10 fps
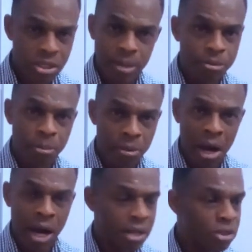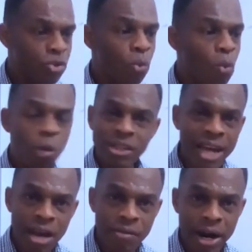concept brands,
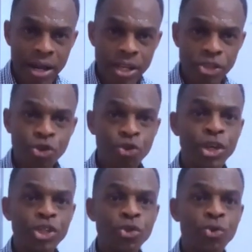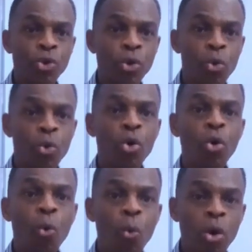whatever it is, you need to
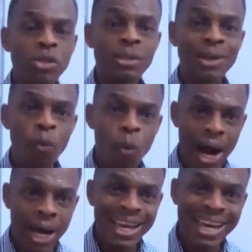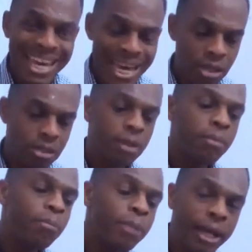know what the why is
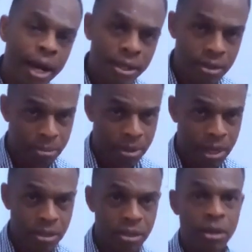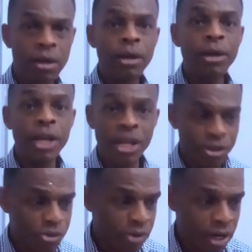behind the brand.
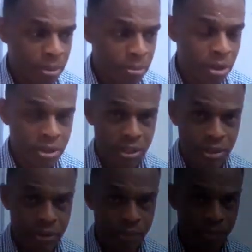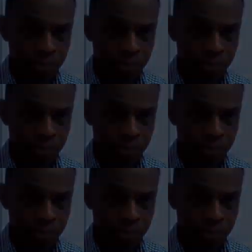It is very important.